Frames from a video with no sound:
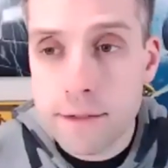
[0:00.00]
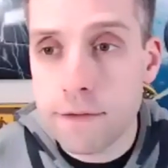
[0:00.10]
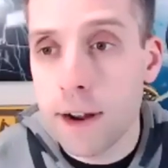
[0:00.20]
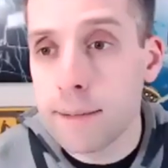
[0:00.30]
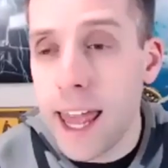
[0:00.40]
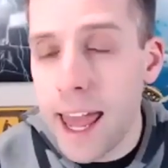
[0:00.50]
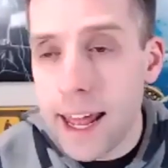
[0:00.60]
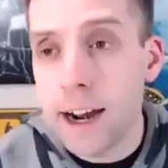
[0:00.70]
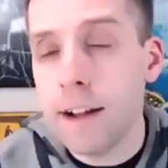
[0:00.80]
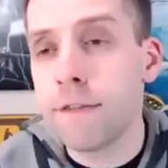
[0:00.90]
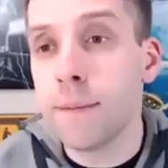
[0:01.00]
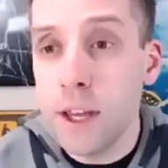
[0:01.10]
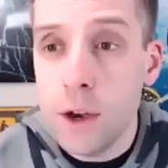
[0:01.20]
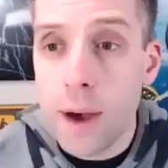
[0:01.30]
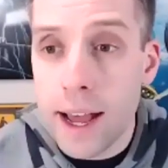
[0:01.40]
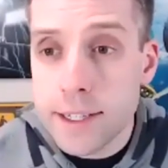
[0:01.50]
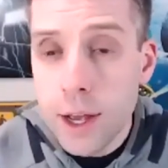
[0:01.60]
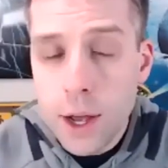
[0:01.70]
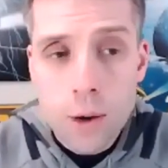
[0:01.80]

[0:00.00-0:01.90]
from Canada, from the US.